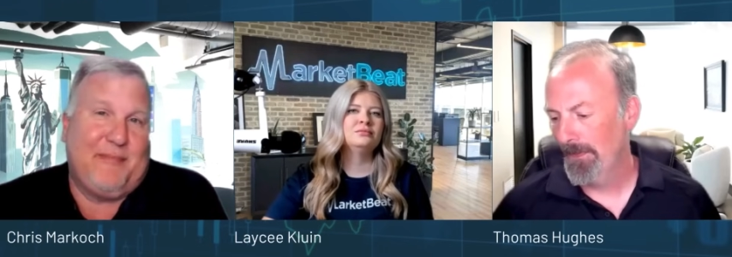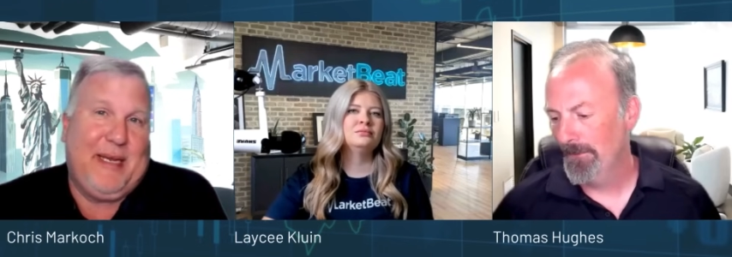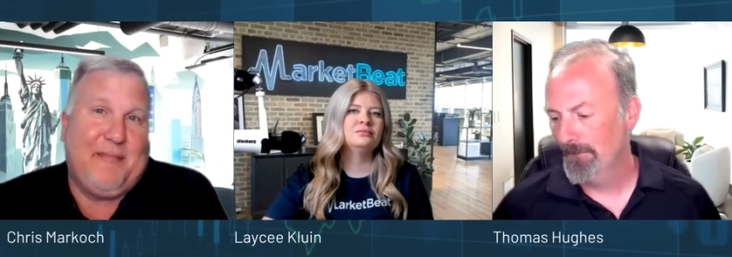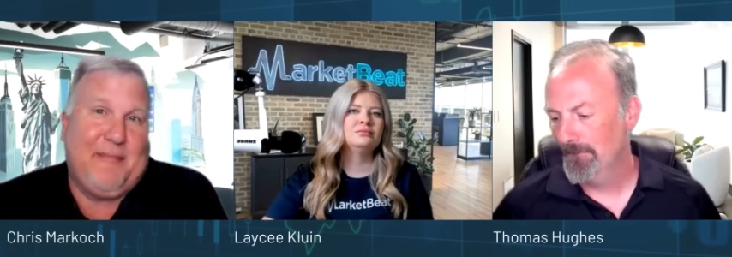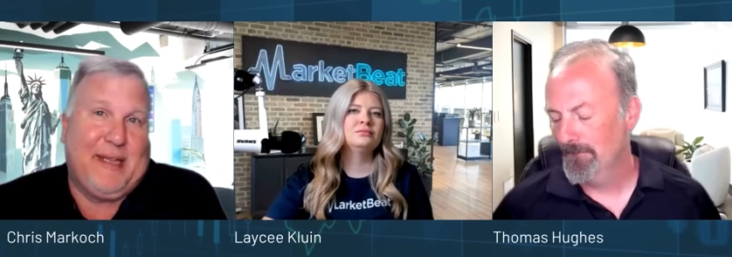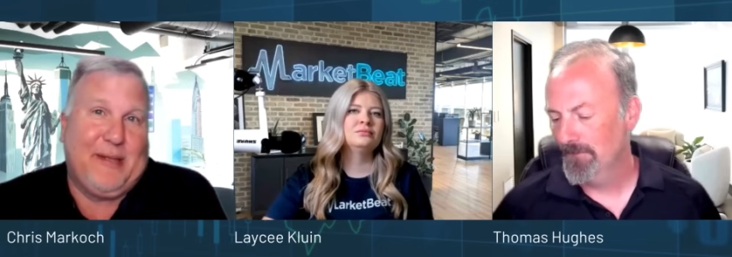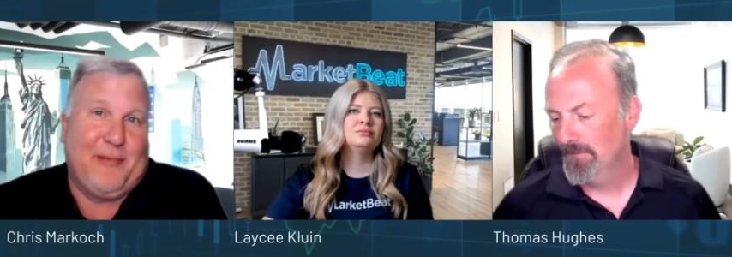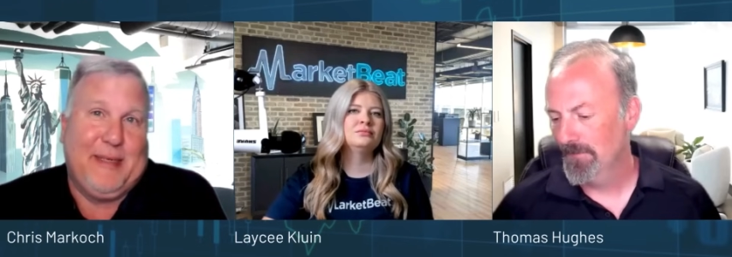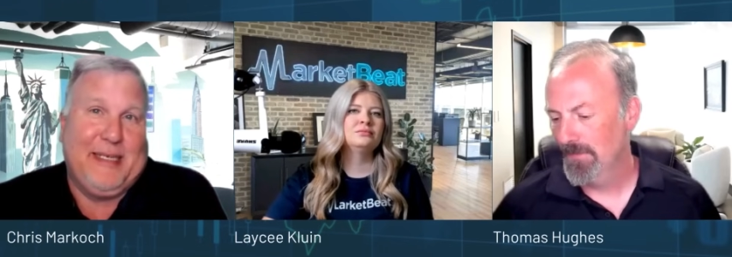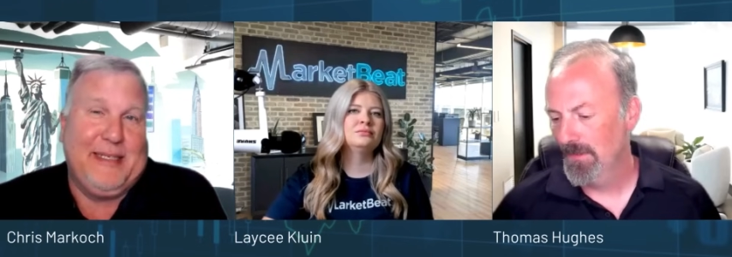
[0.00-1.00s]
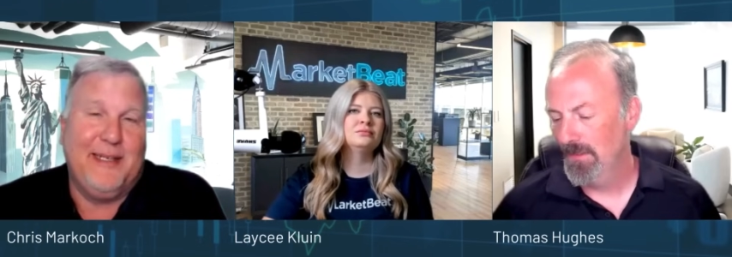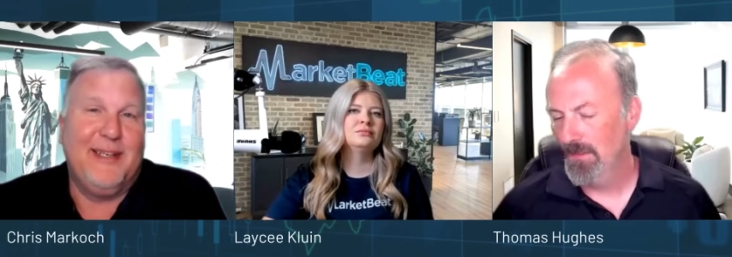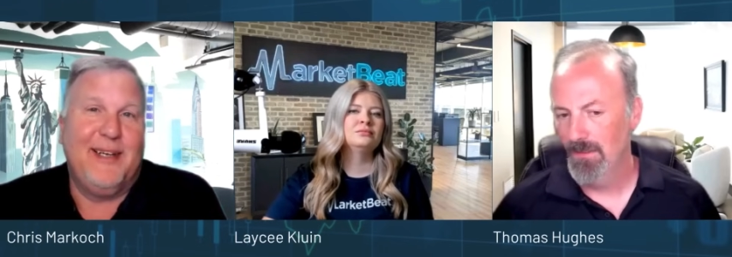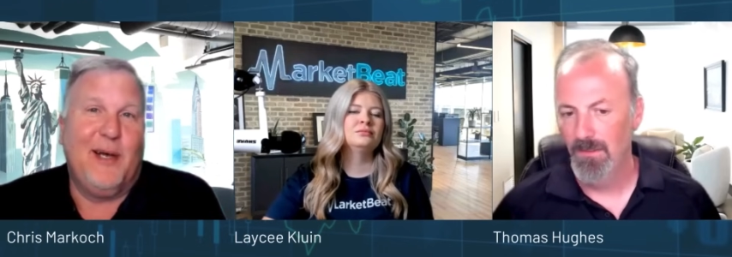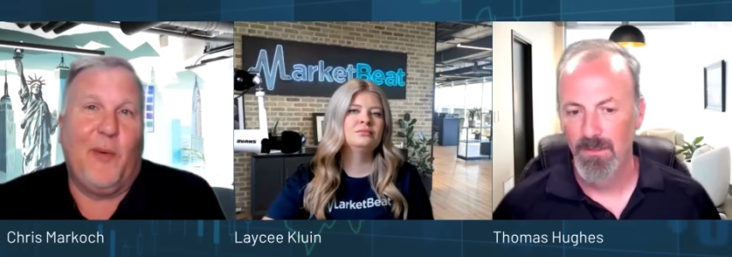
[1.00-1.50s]
Speaker 1: to me to be a little bit
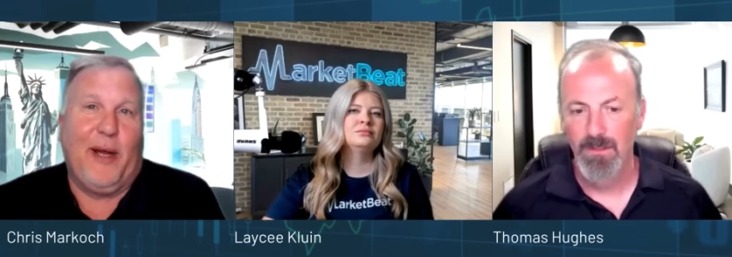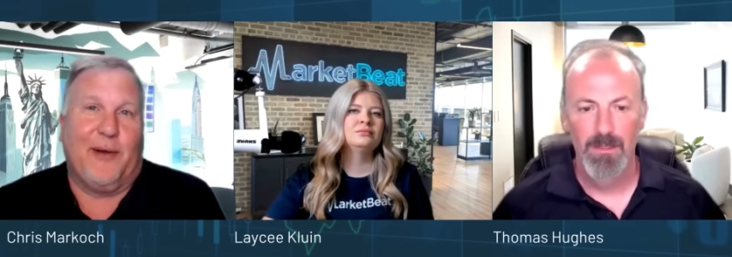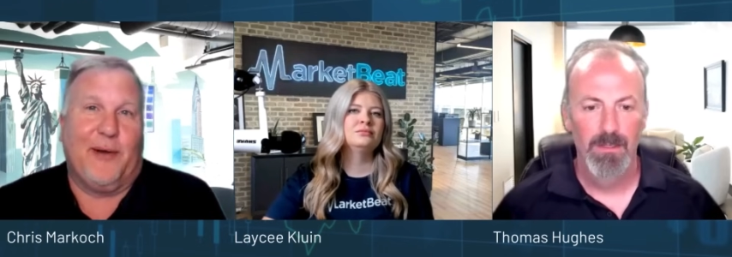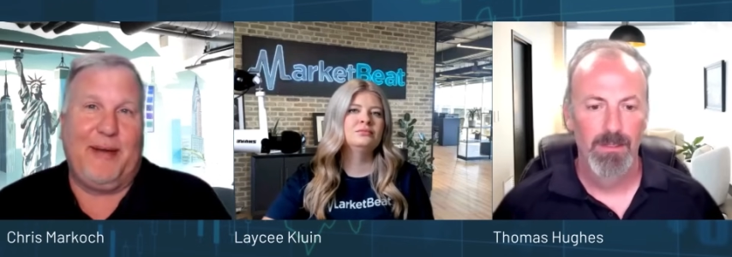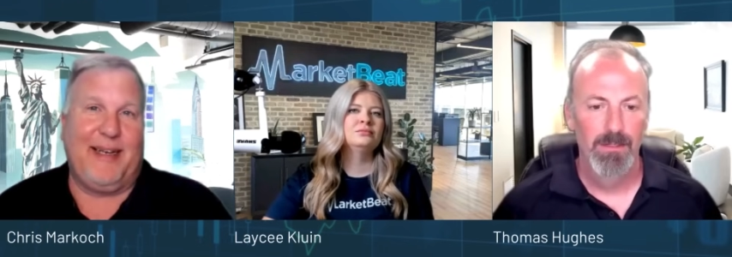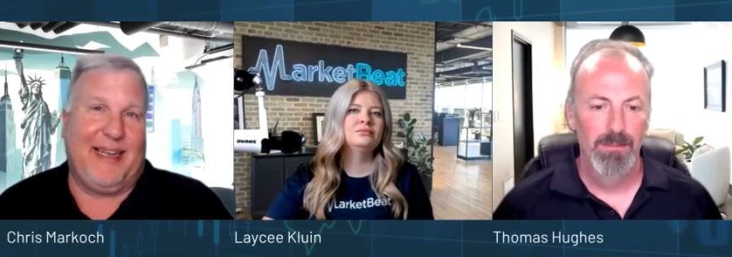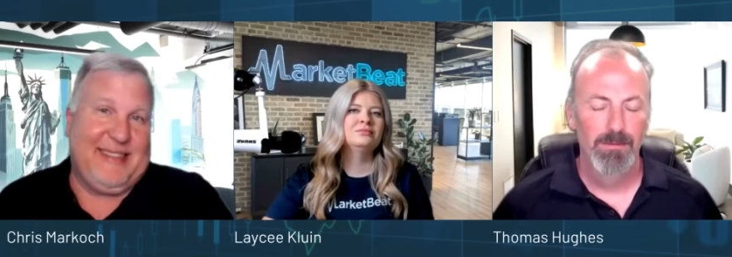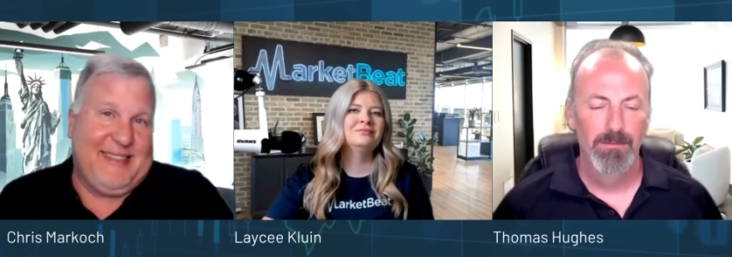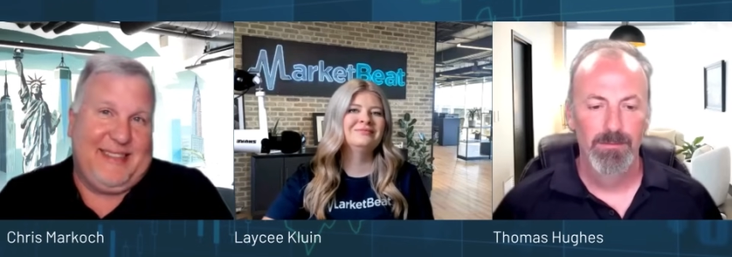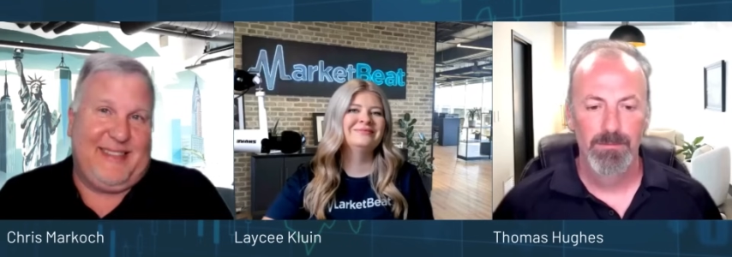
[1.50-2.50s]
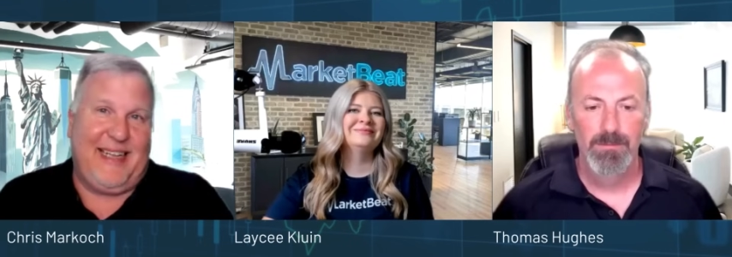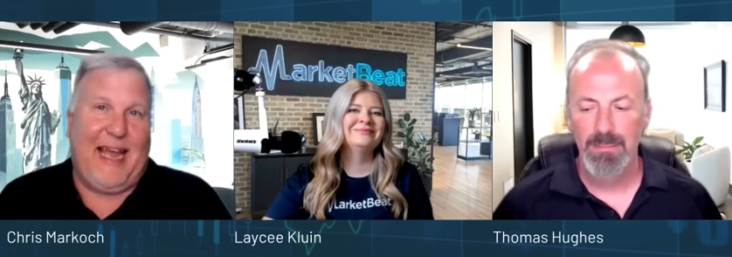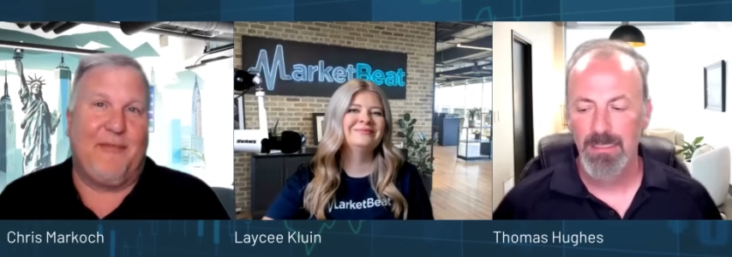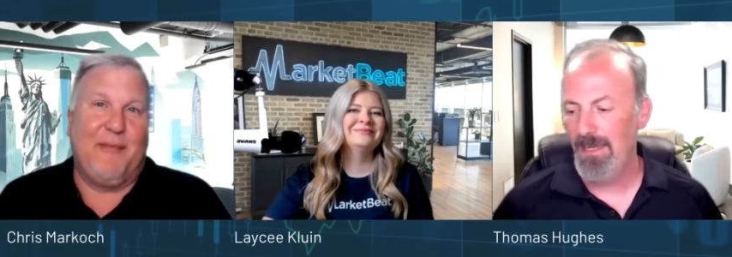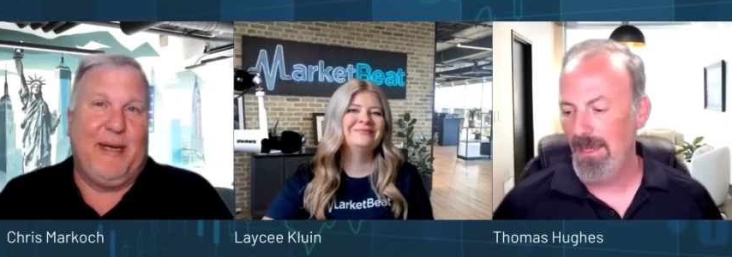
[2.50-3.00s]
weird. I mean,
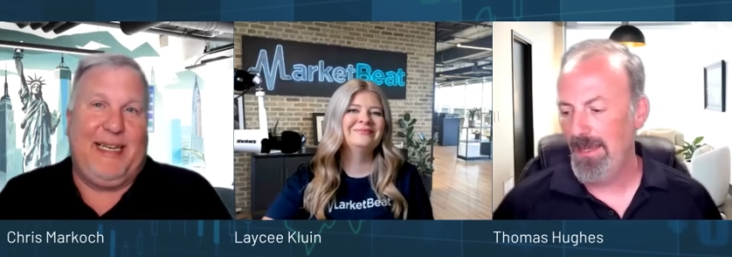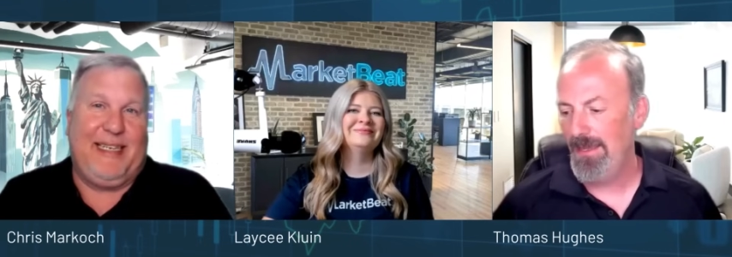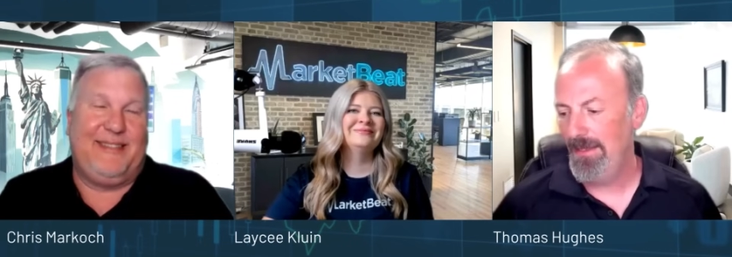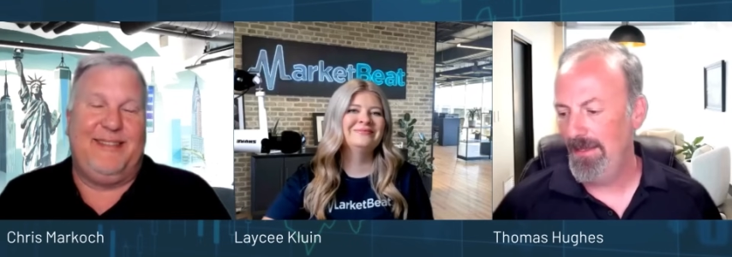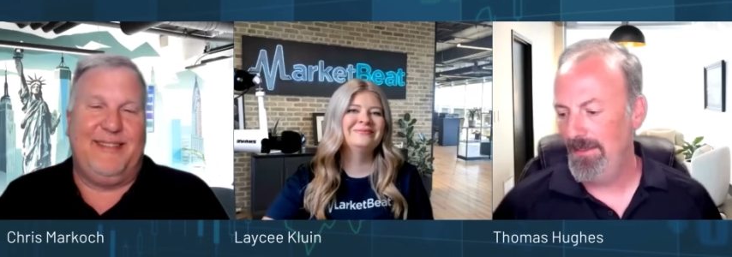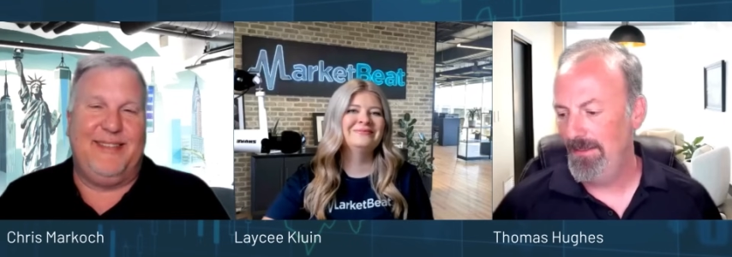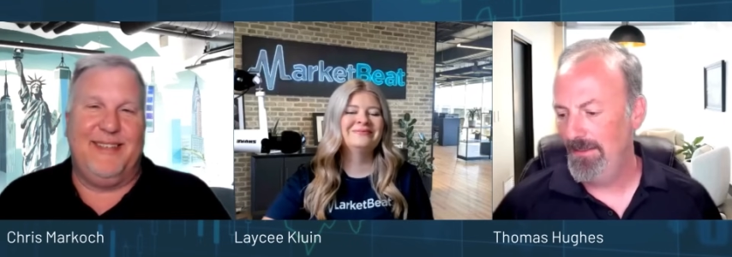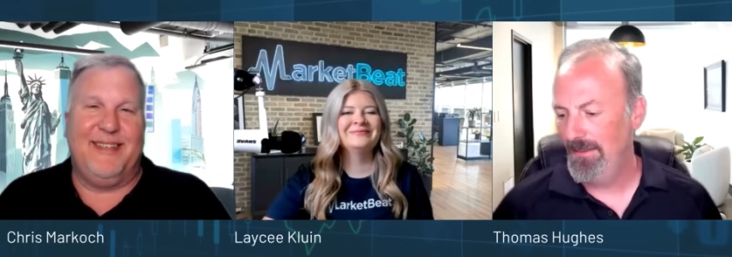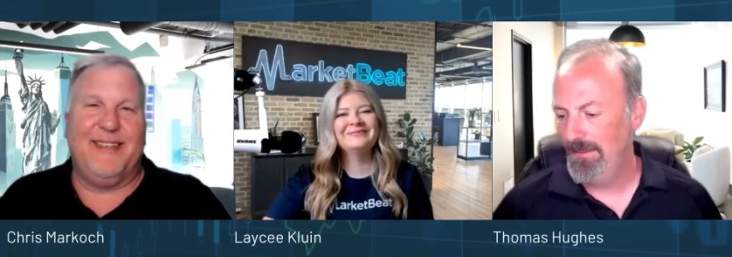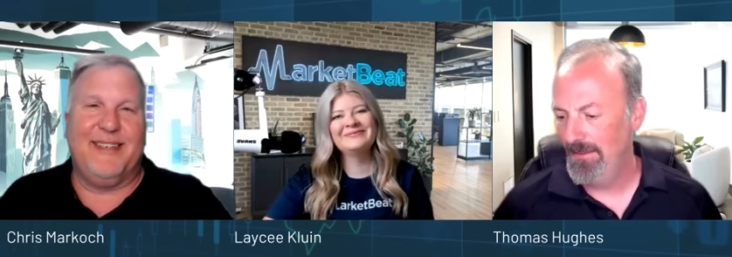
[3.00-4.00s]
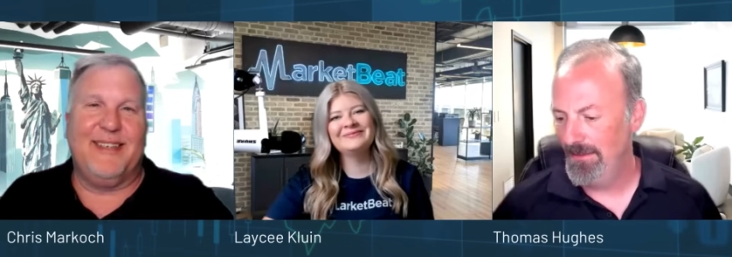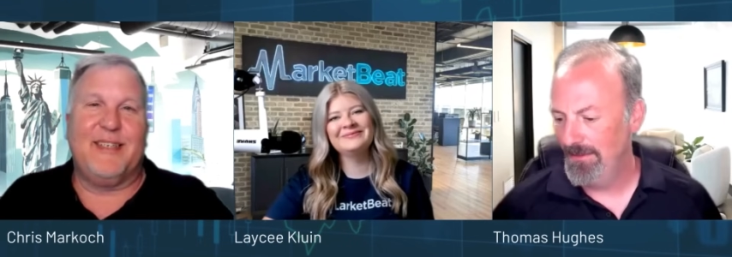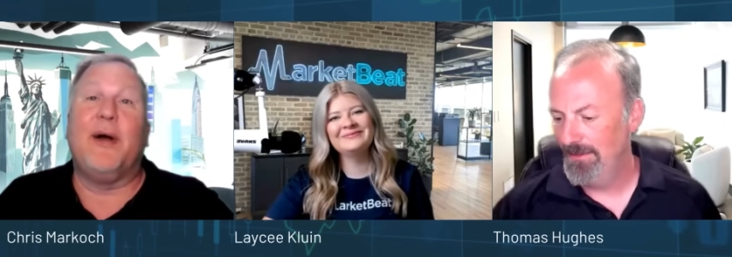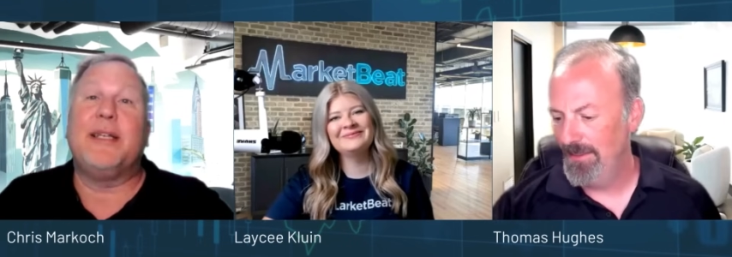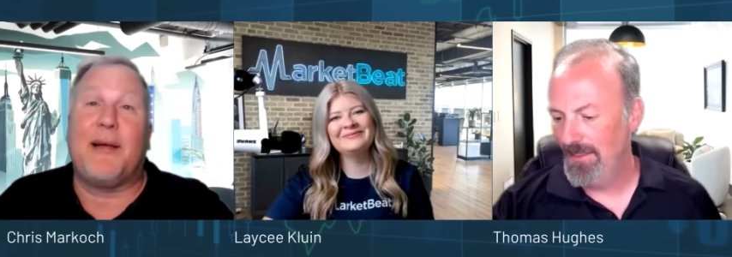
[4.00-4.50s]
Speaker 2: everybody. Yeah.
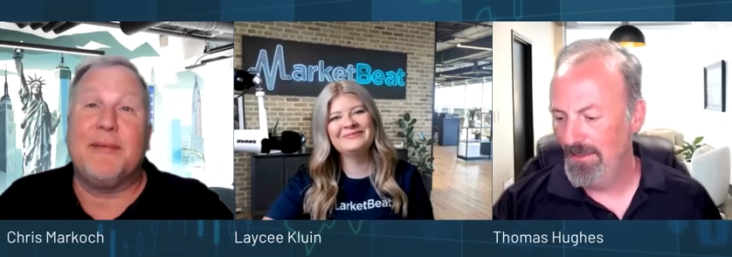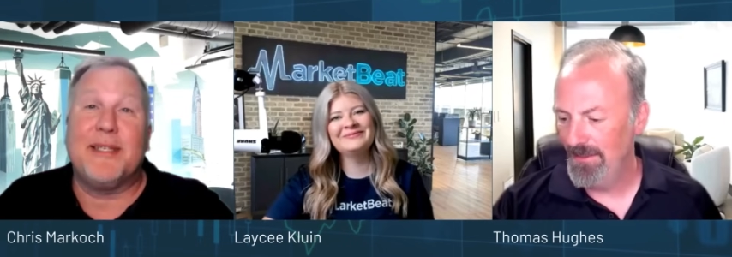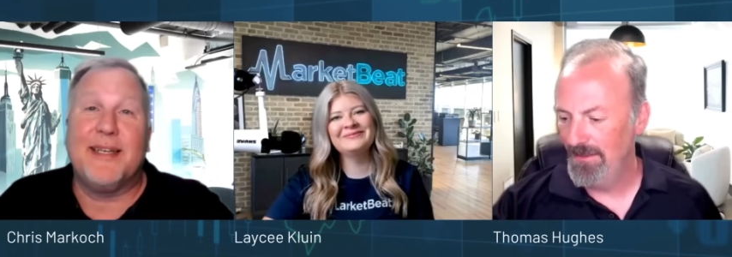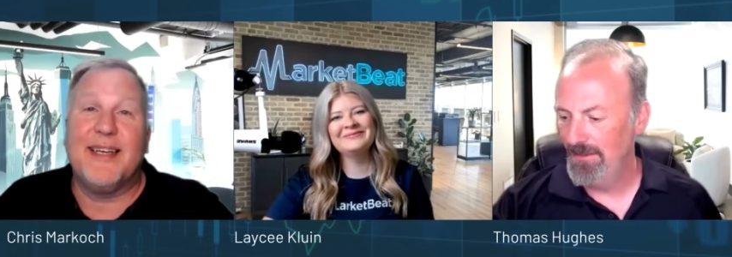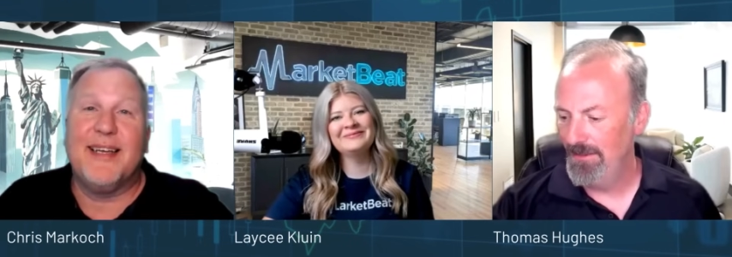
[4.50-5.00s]
Go ahead, Thomas.